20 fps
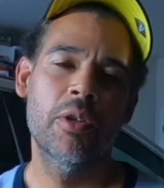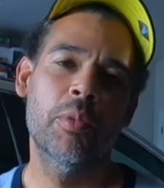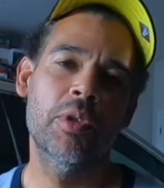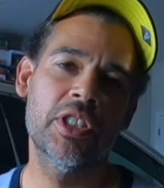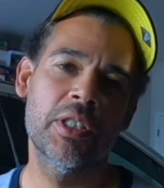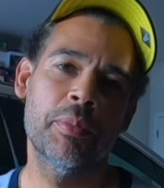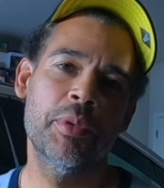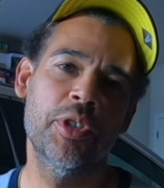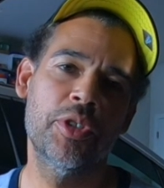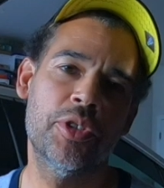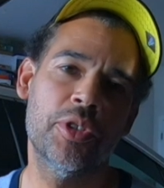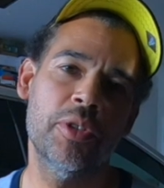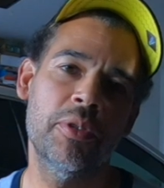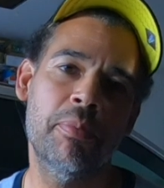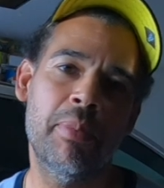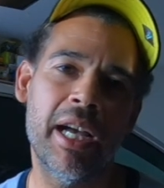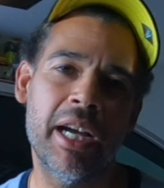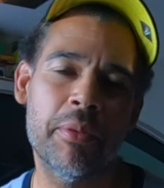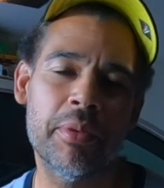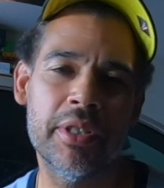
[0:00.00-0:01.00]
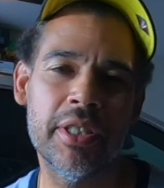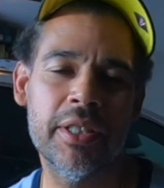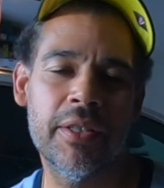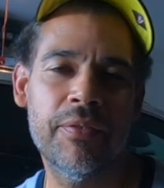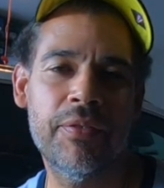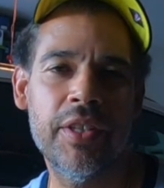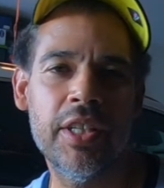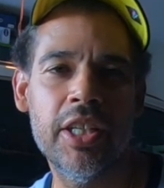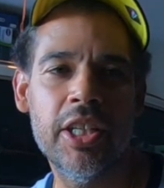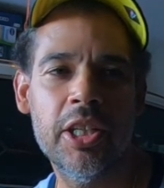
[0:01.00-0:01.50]
What's up, YouTube? Back with another
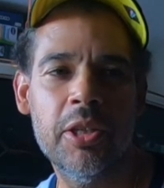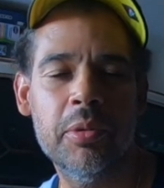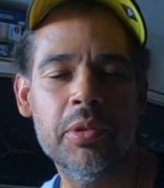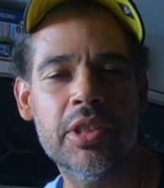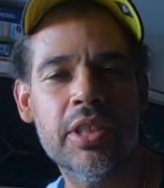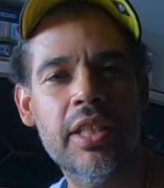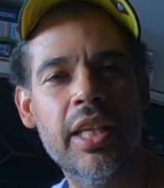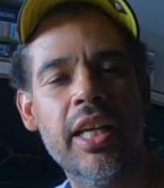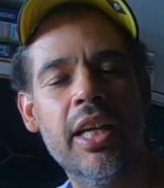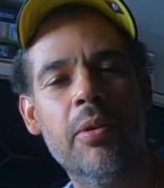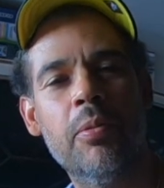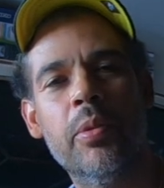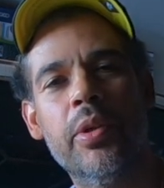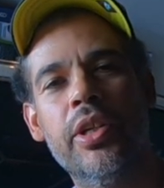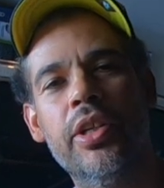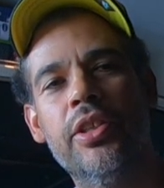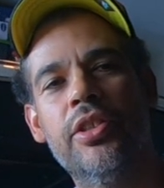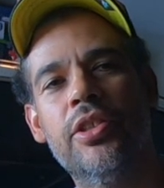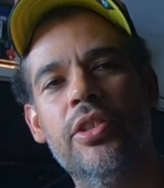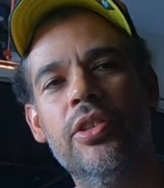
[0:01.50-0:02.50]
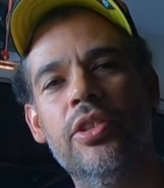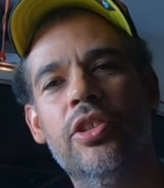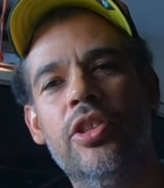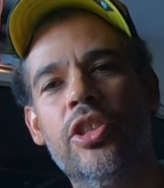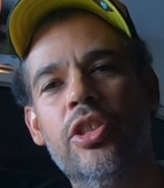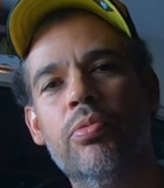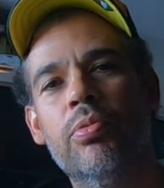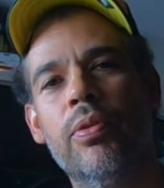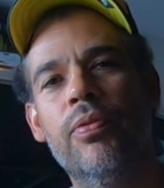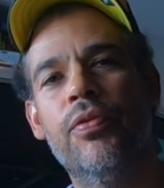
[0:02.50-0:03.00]
video, and today I wanted to
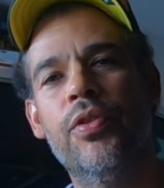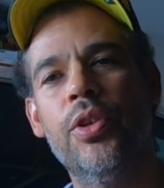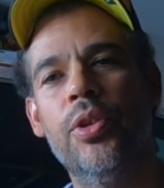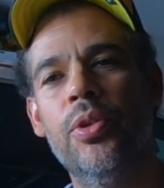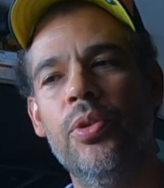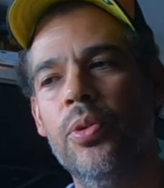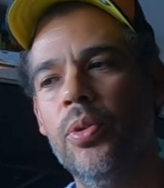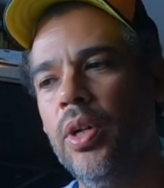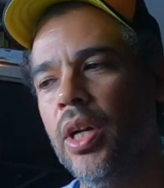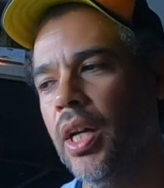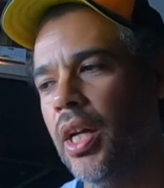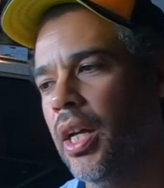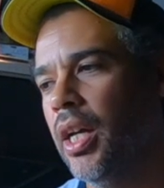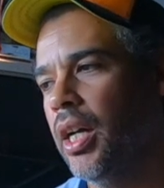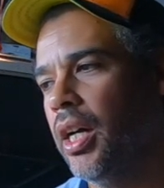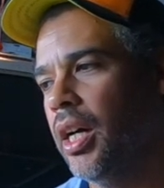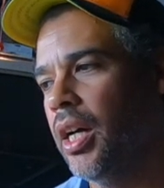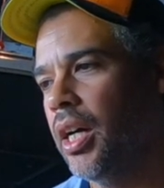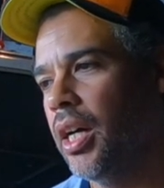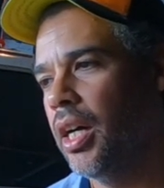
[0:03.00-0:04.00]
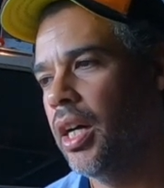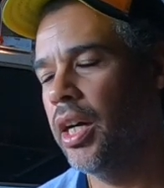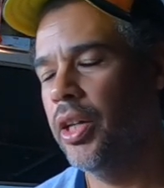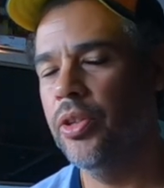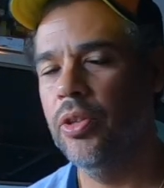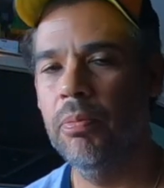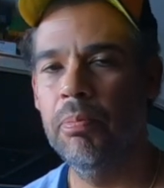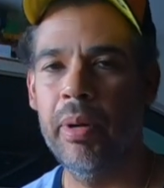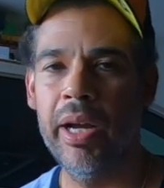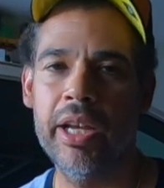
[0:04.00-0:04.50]
just review uh, a
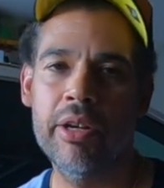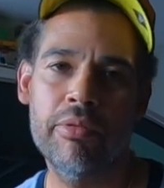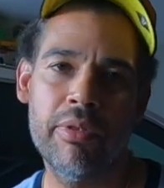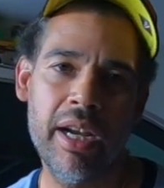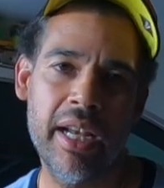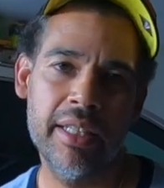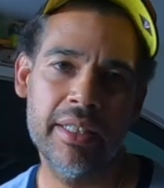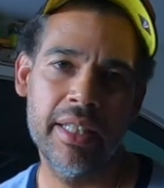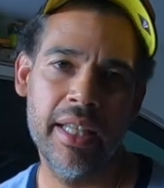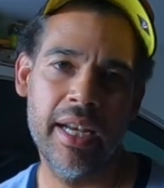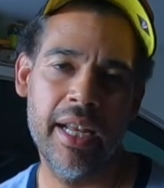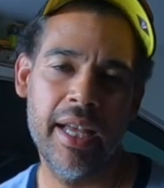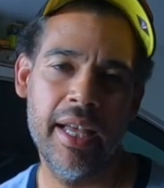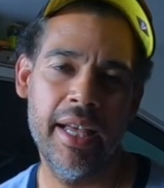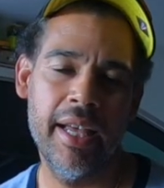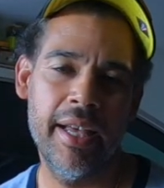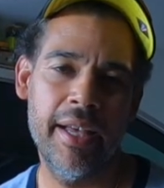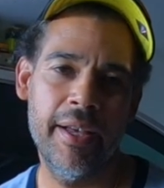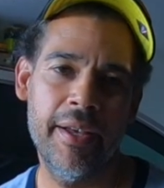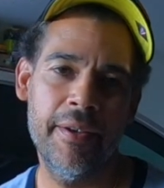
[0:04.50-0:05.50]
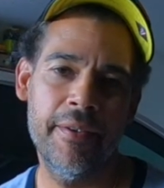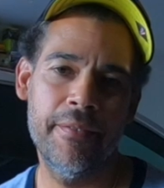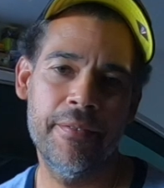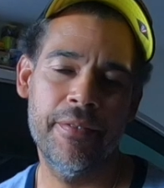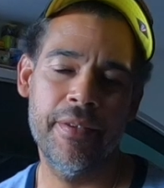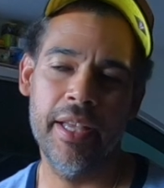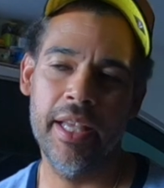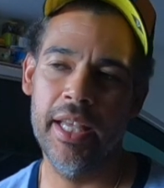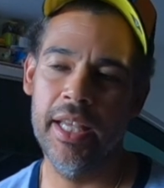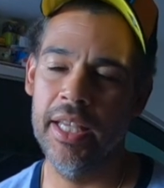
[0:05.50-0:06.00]
new bike rack that I
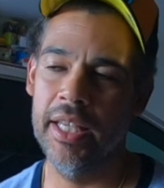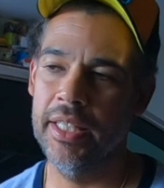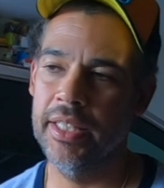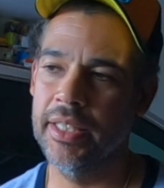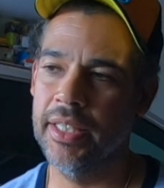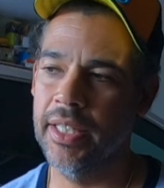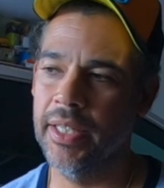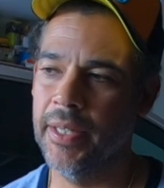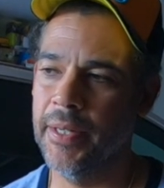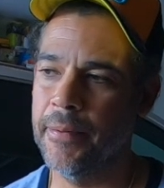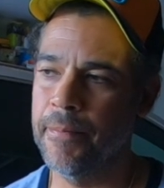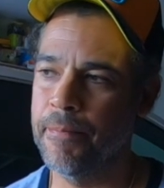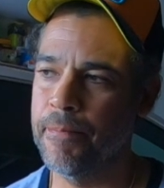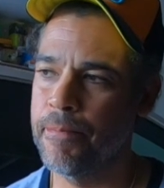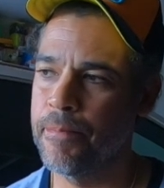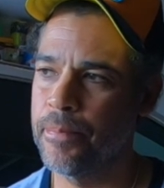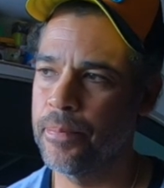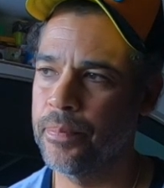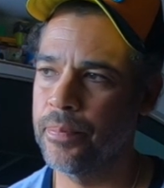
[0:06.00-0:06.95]
have, and um,